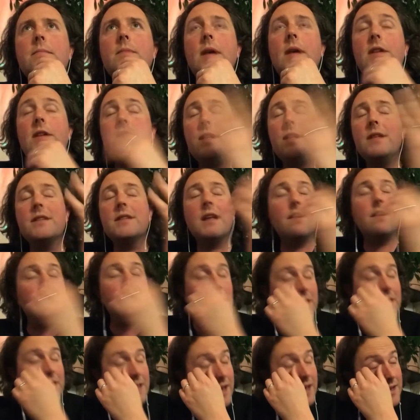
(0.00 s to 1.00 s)
answer is kind of
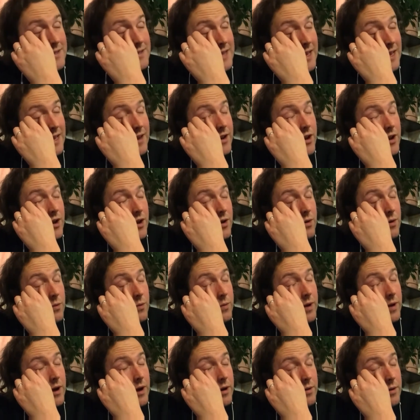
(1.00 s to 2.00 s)
like yes and no,
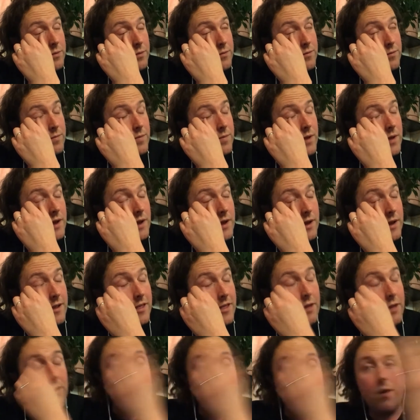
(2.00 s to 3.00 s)
where
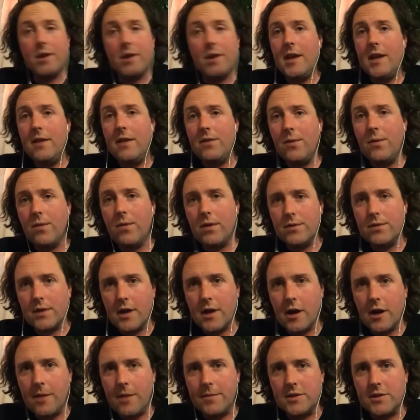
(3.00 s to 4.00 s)
they're very keen. They wanted the
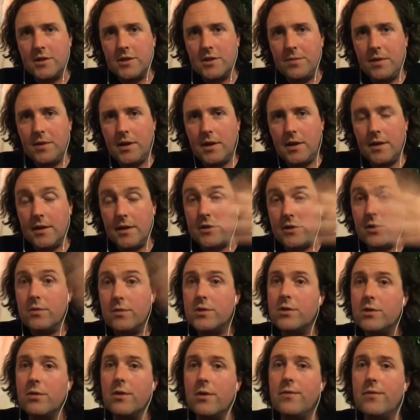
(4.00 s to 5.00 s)
comics to be its own
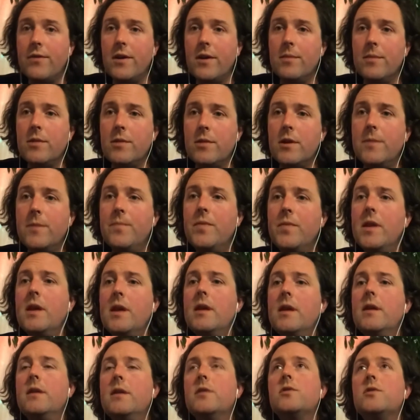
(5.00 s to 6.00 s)
story family.
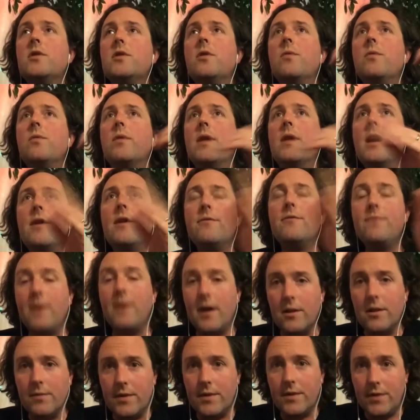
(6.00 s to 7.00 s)
So we're not
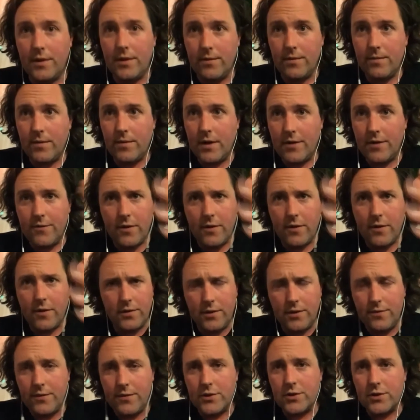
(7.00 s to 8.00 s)
following the
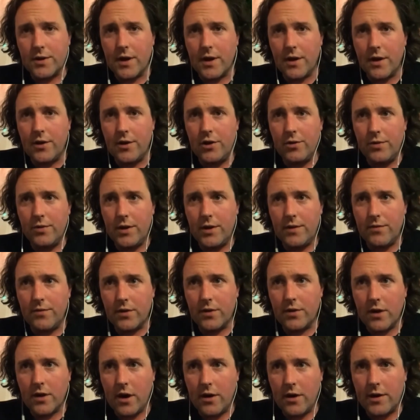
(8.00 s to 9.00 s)
official continuity of the
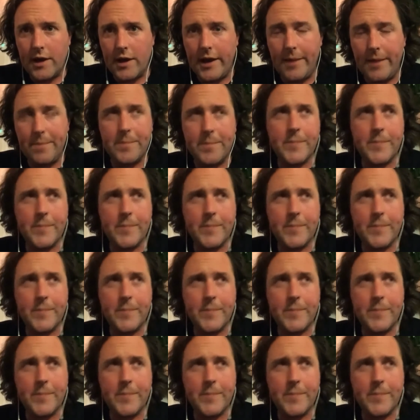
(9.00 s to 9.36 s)
card game.